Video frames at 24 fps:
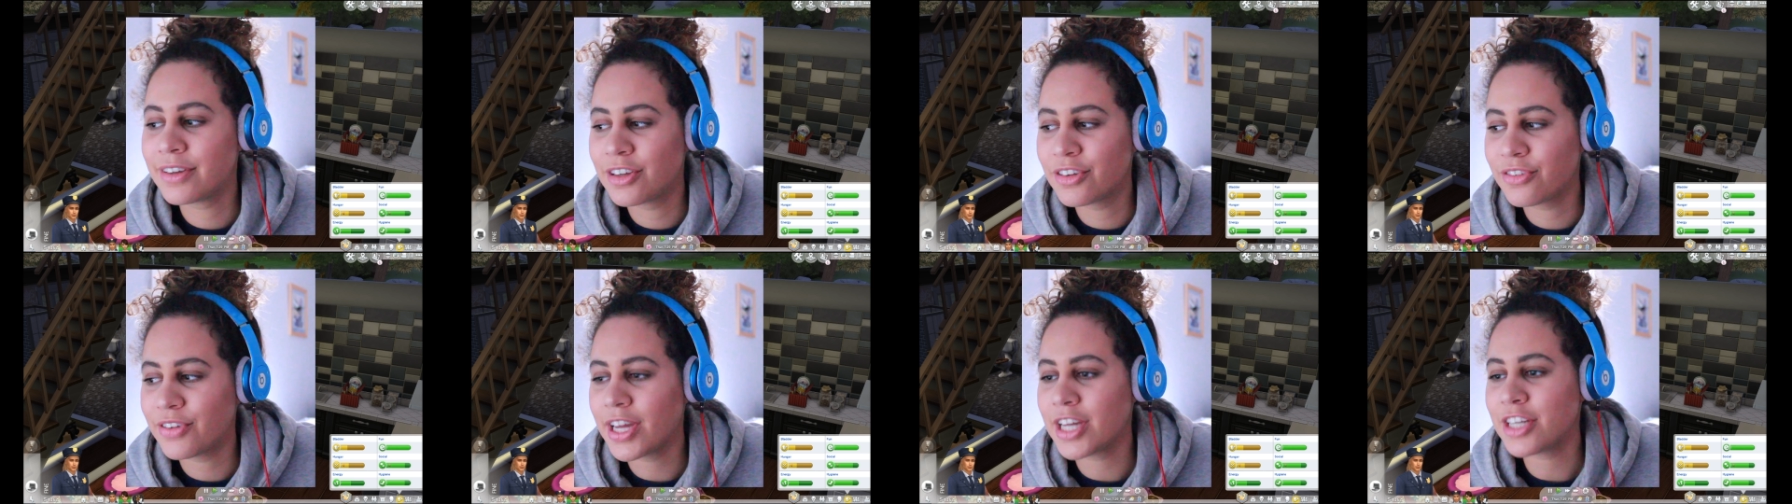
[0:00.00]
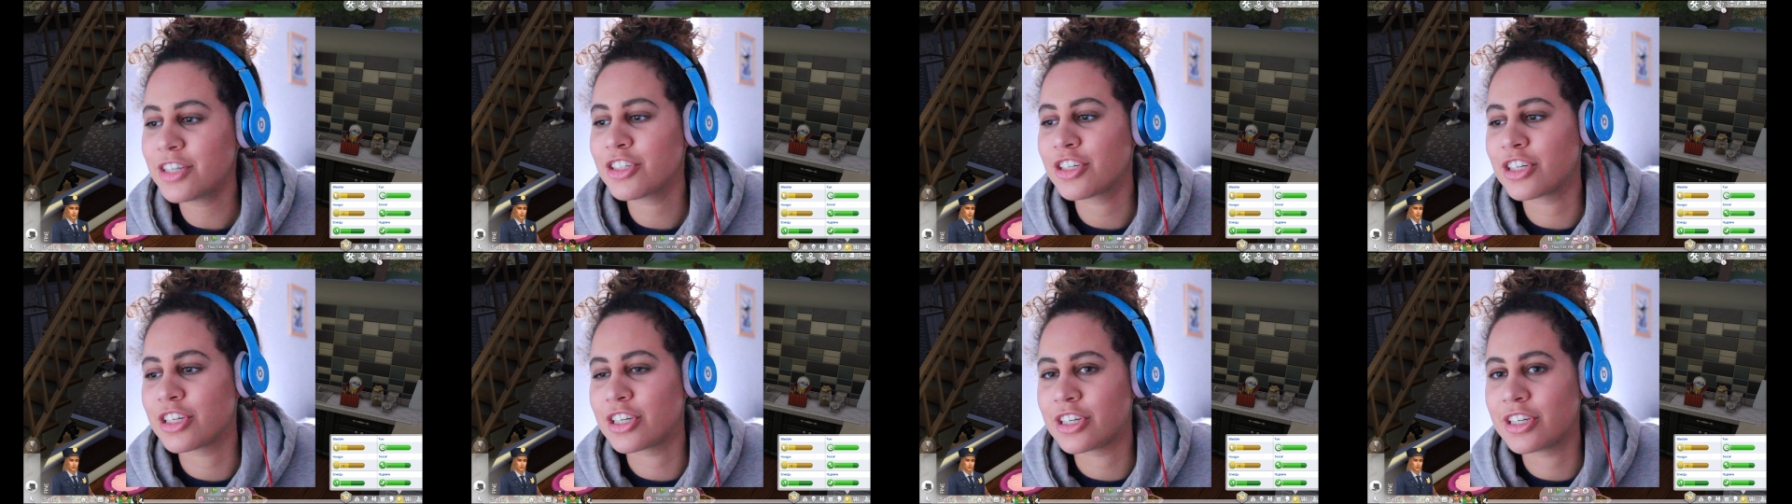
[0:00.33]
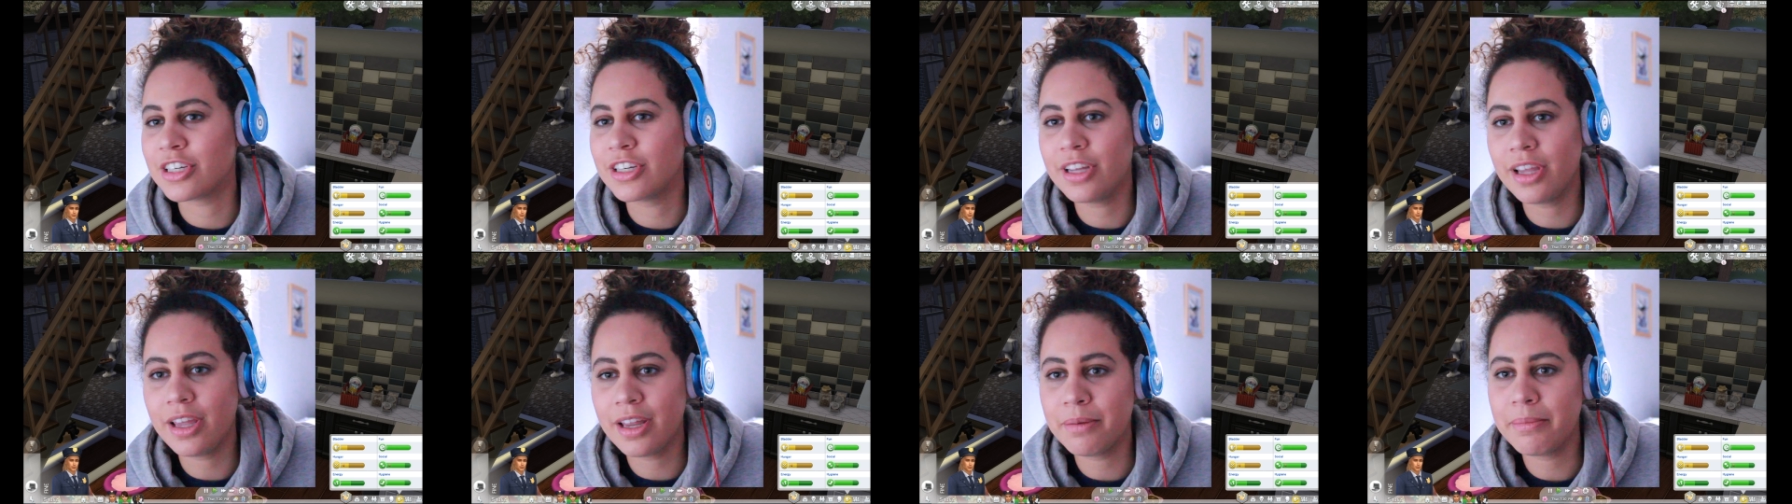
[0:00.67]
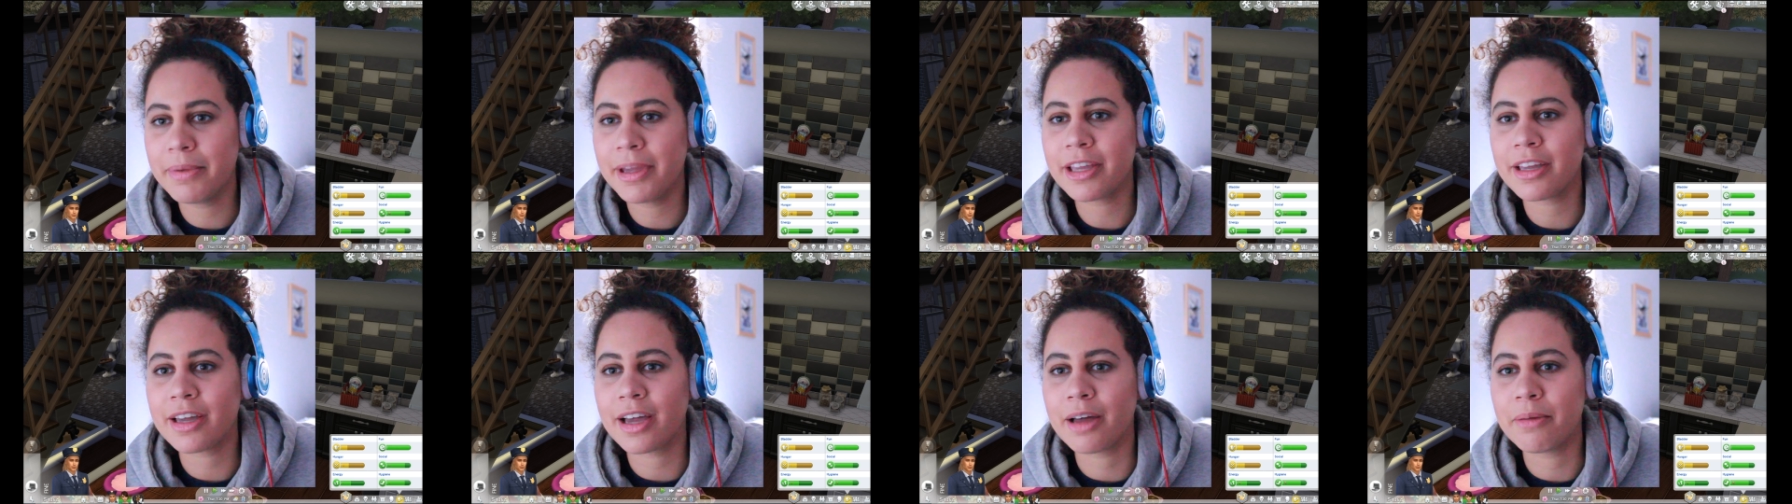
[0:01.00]
fashion and
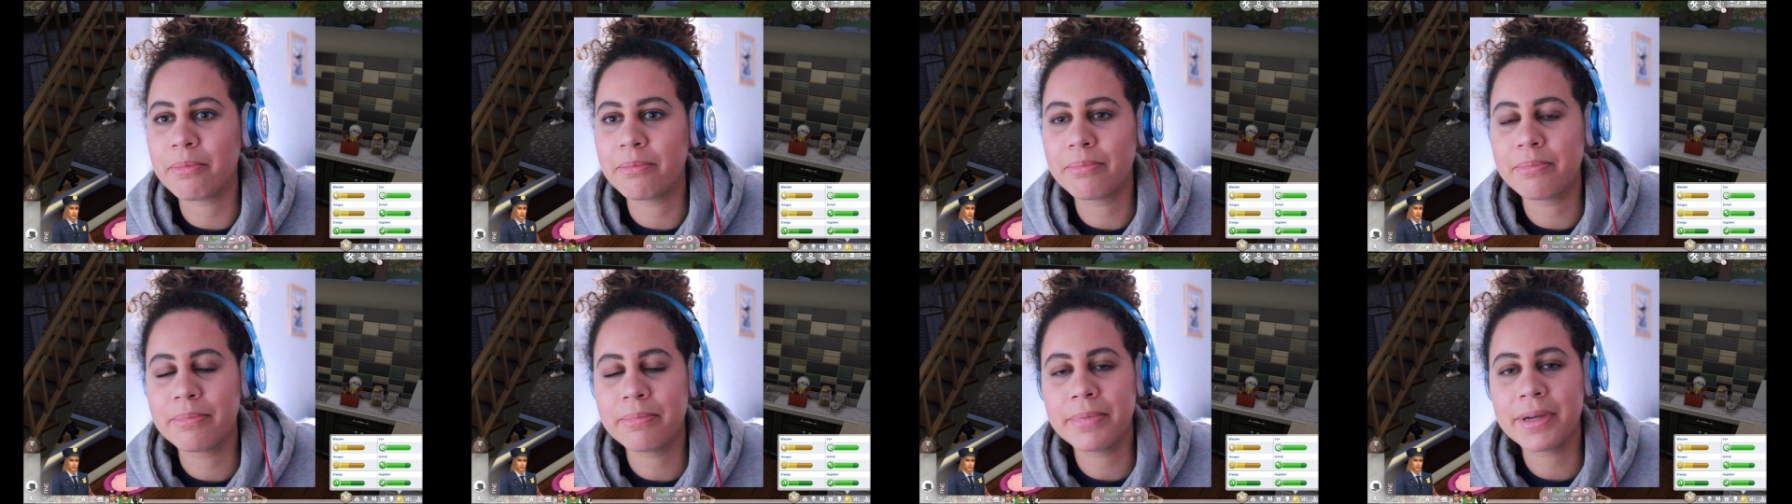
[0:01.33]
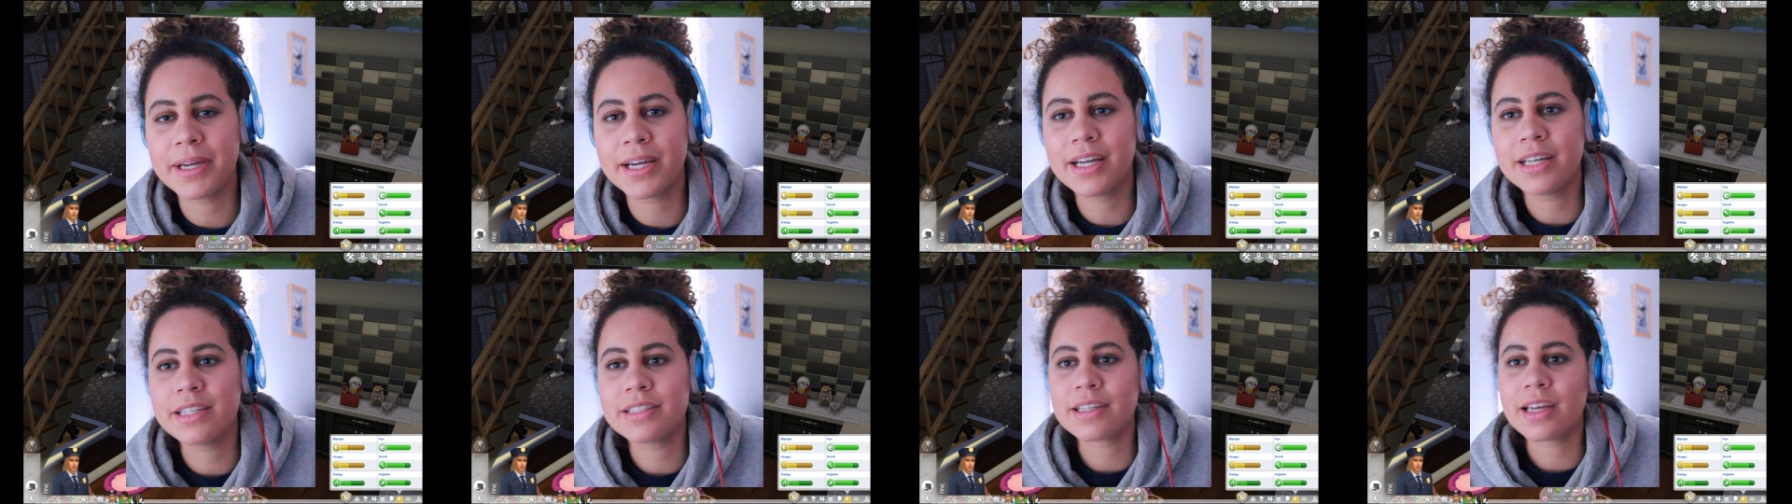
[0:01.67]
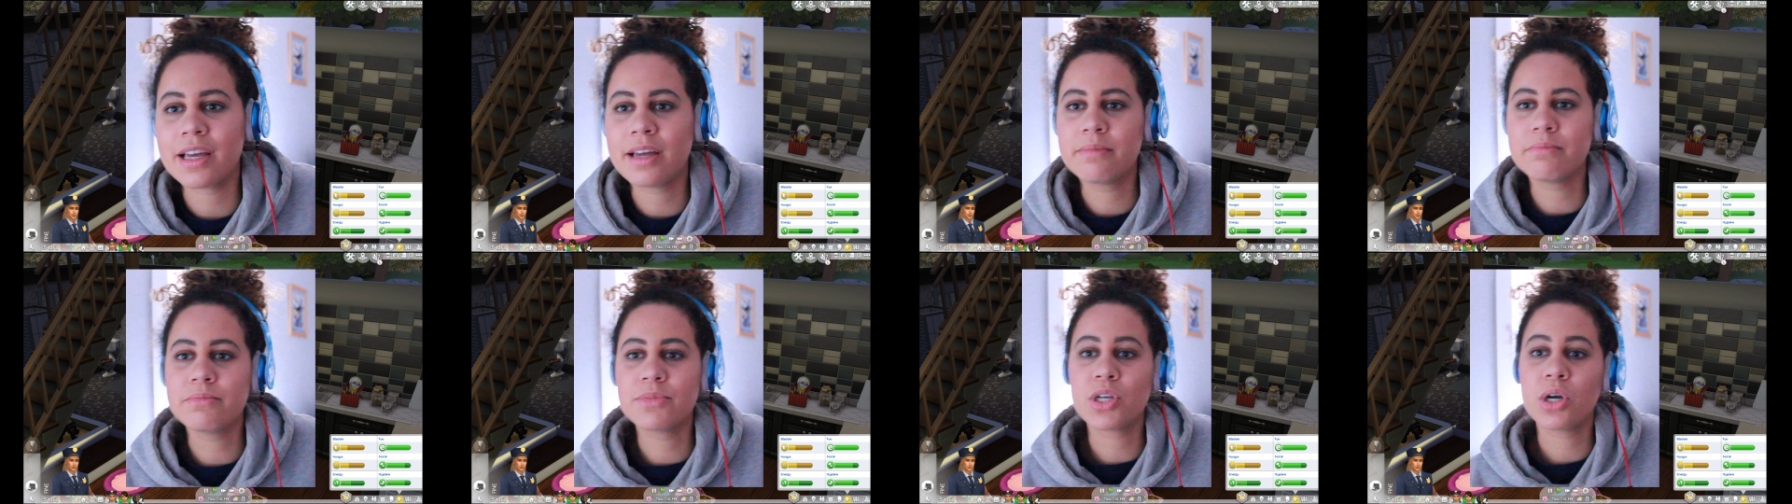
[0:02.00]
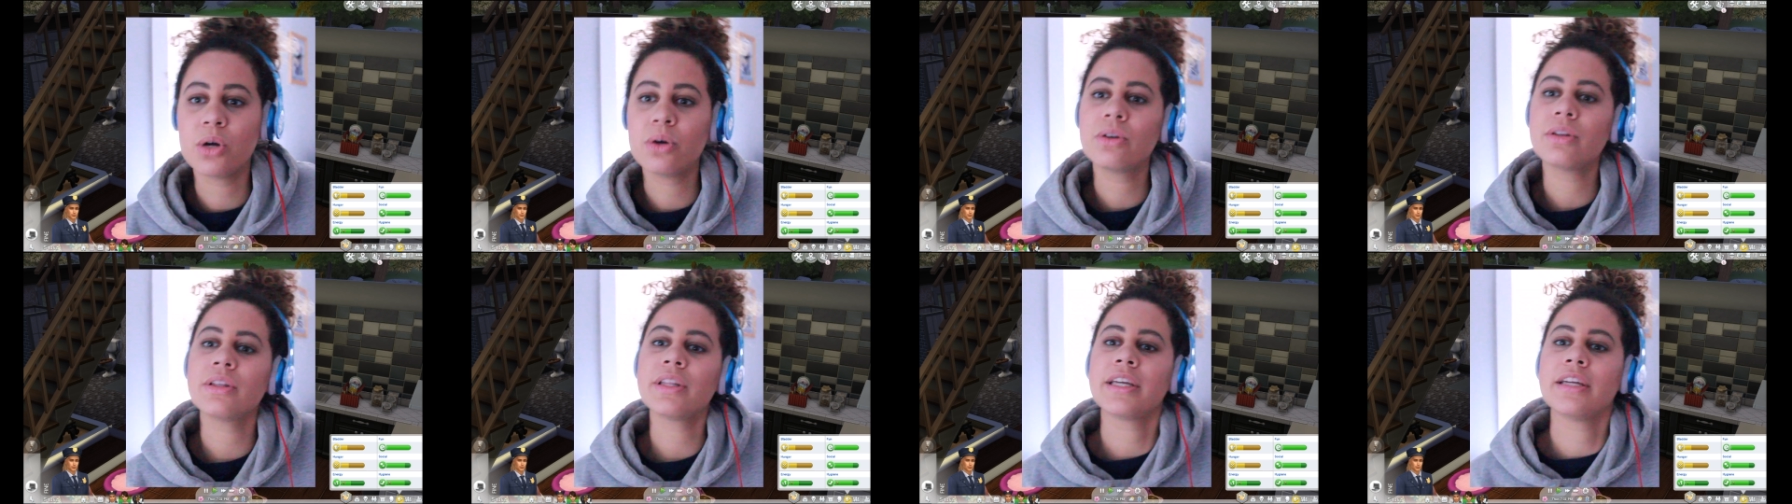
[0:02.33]
makeup, because I'm
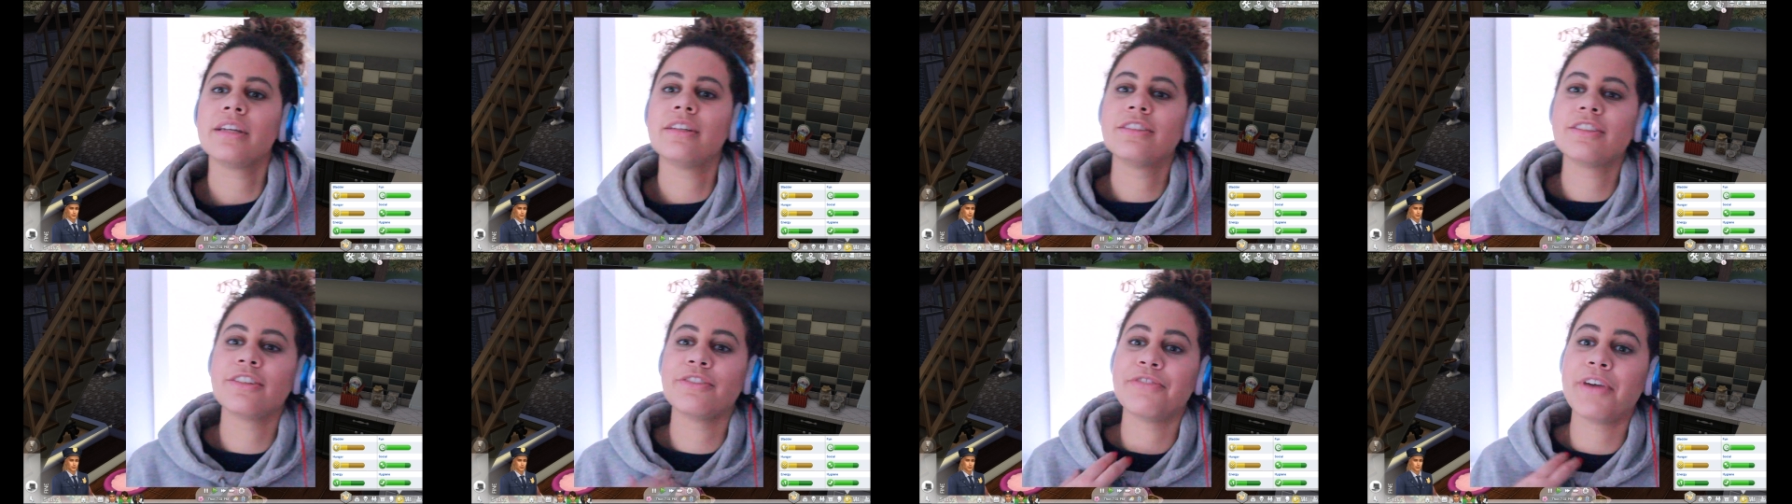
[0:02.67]
totally into